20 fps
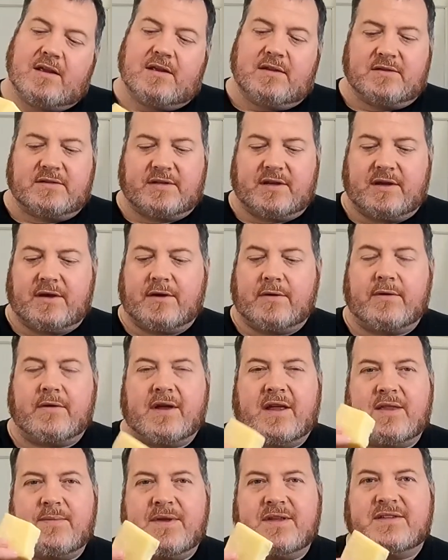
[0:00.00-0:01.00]
So,
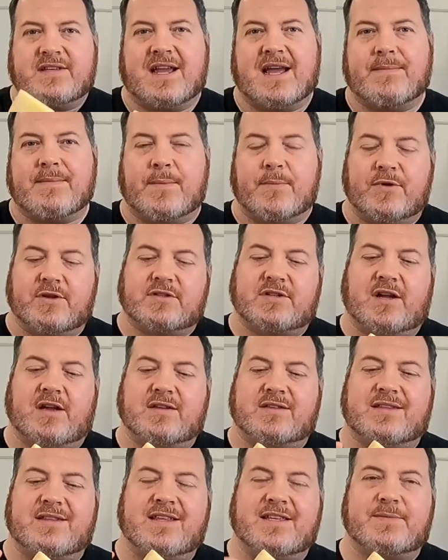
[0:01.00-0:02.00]
in the meantime, I'm going to
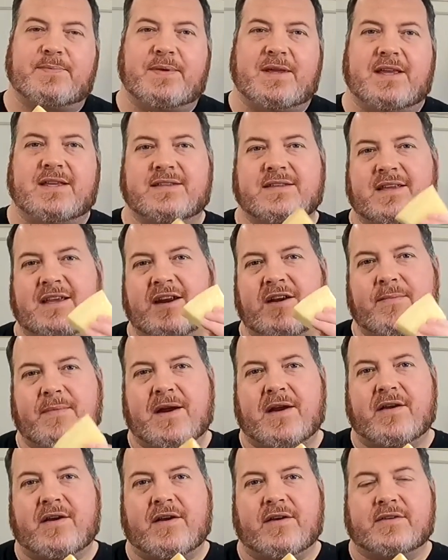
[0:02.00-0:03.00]
toss this piece in our
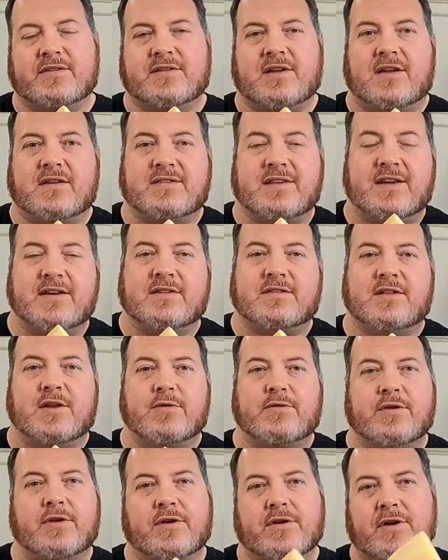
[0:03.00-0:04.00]
marinara sauce in the slow
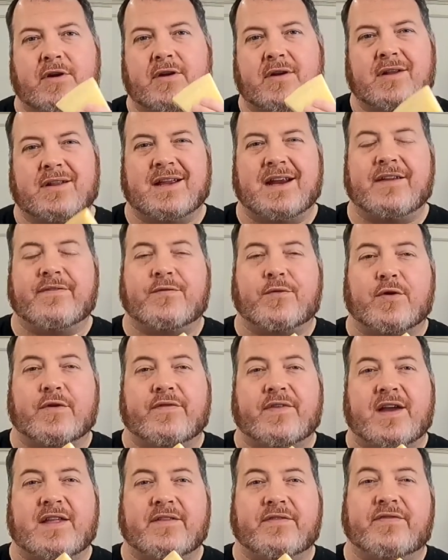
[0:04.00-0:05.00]
cooker, let it
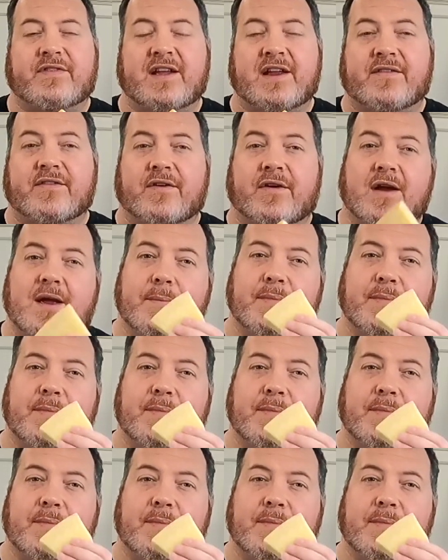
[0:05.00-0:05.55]
fortify the flavor.